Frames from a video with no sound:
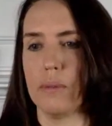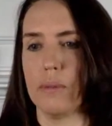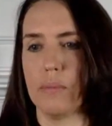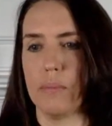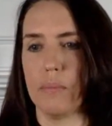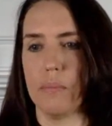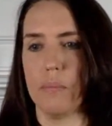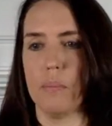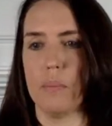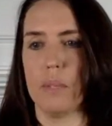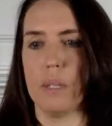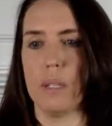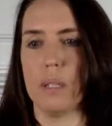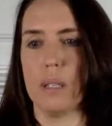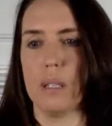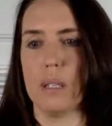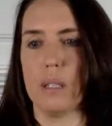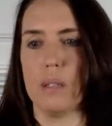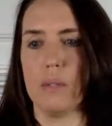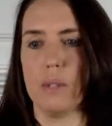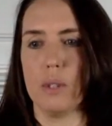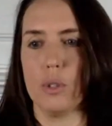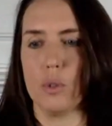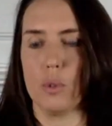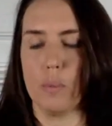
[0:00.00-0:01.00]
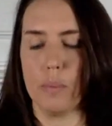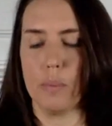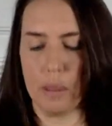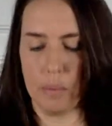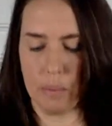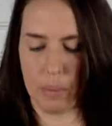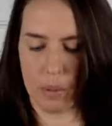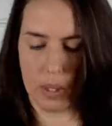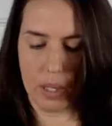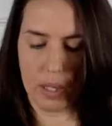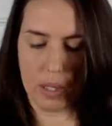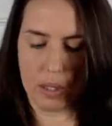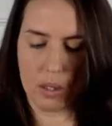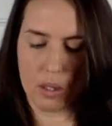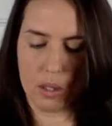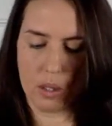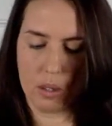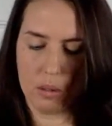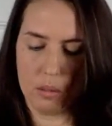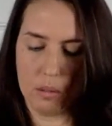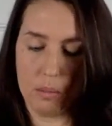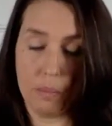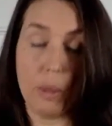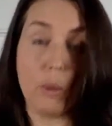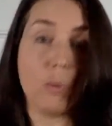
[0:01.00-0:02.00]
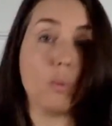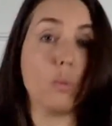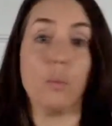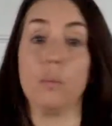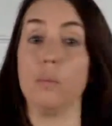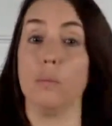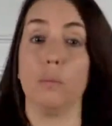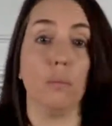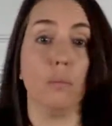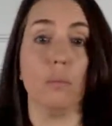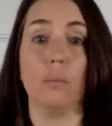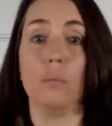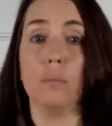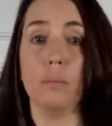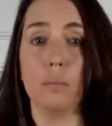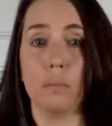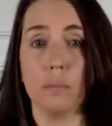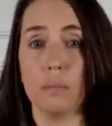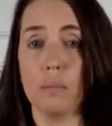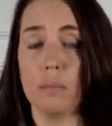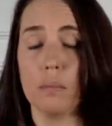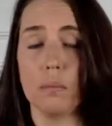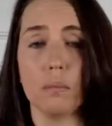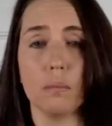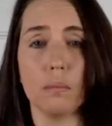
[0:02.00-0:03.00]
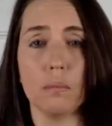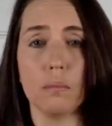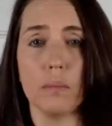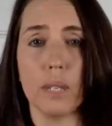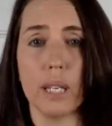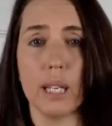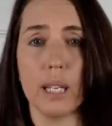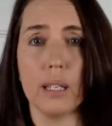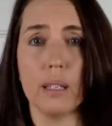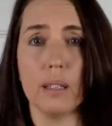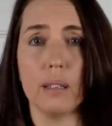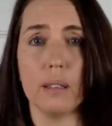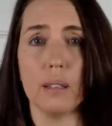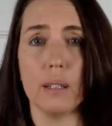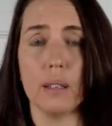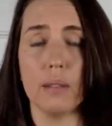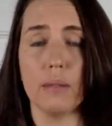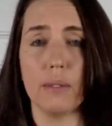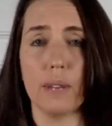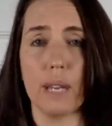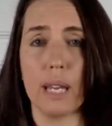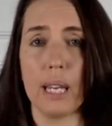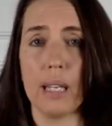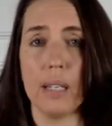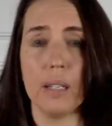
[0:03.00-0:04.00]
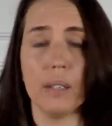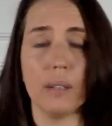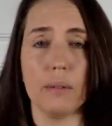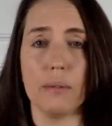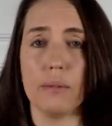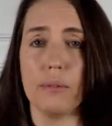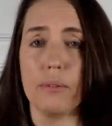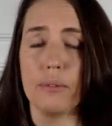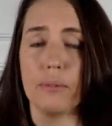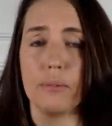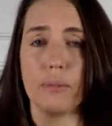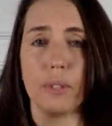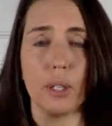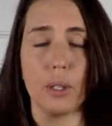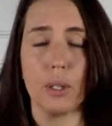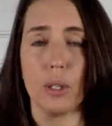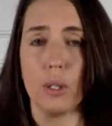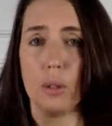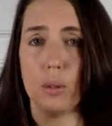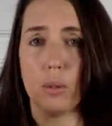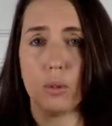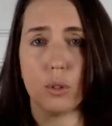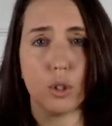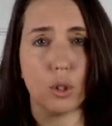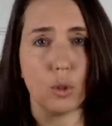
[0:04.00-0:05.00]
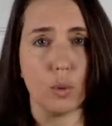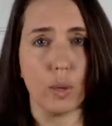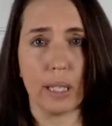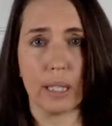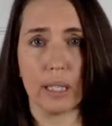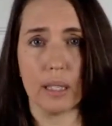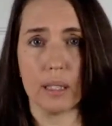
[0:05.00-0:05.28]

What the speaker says: I don't know if individual people can do, but in the vein of, you know, doing this